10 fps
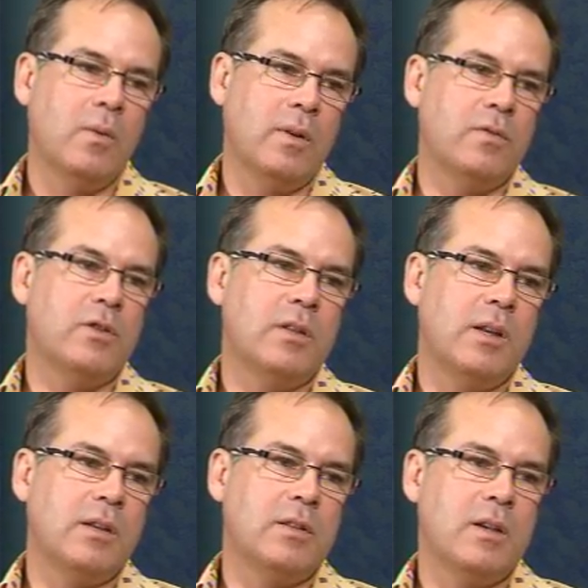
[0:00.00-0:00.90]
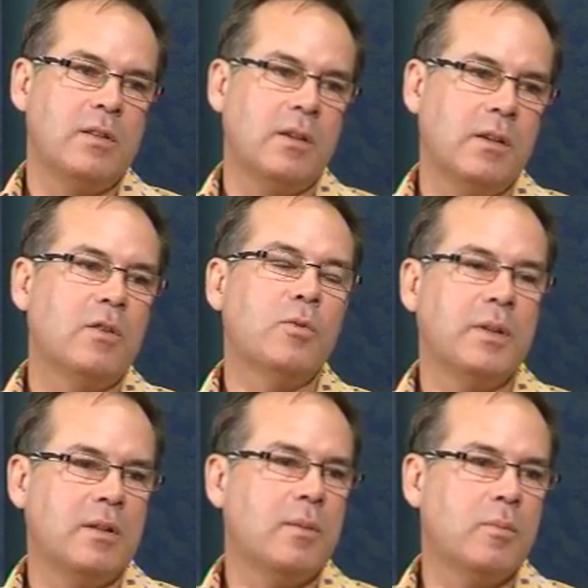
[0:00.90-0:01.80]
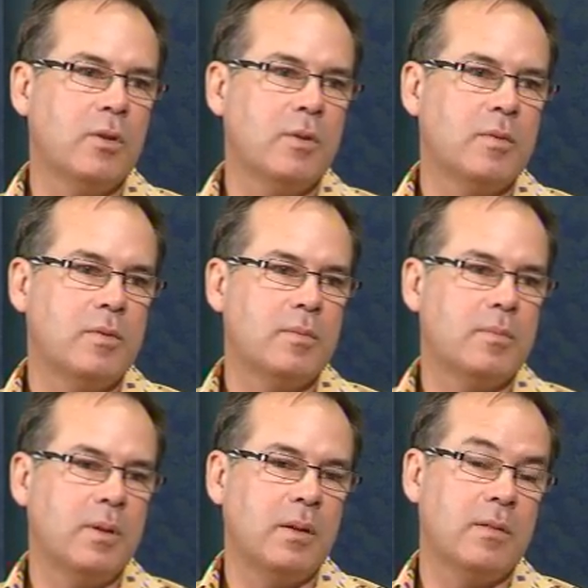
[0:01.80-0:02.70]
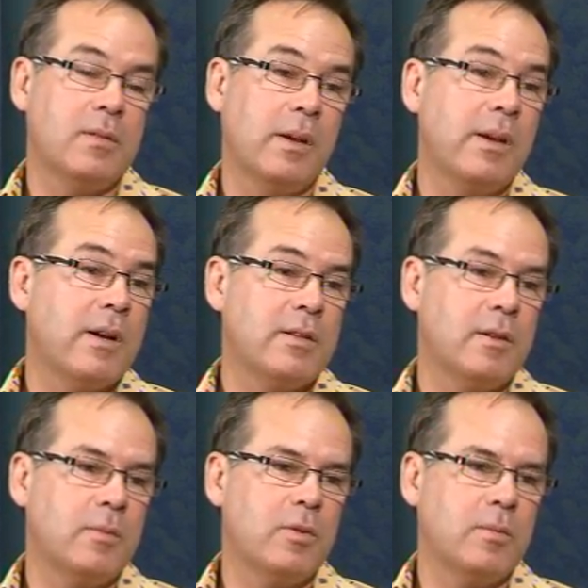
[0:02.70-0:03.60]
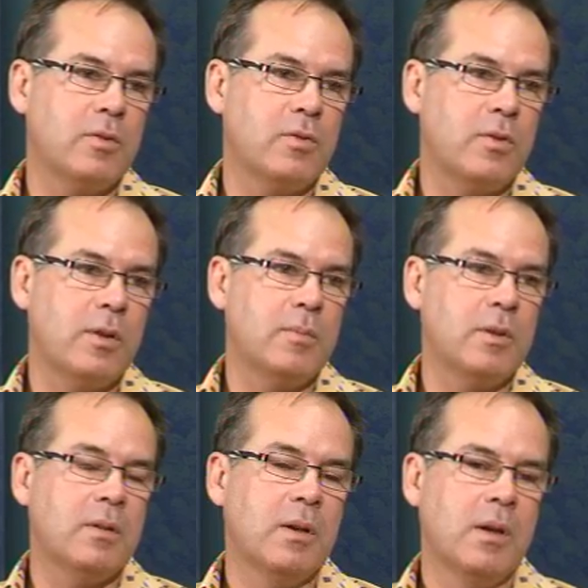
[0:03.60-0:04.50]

we'll have genetic testing and there'll be subgroups, because there are subgroups of treatment.